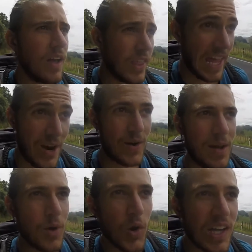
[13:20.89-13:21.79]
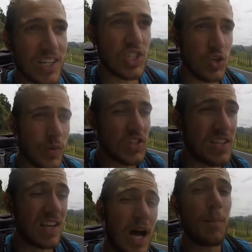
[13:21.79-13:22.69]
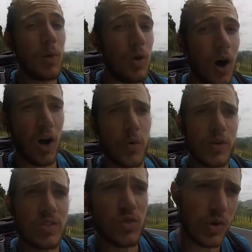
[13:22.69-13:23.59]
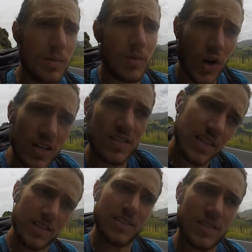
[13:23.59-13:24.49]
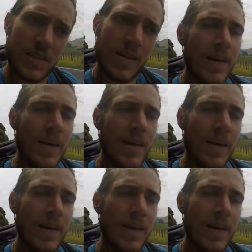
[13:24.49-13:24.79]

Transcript: the area I'm going into, which has a couple awkward stream crossings.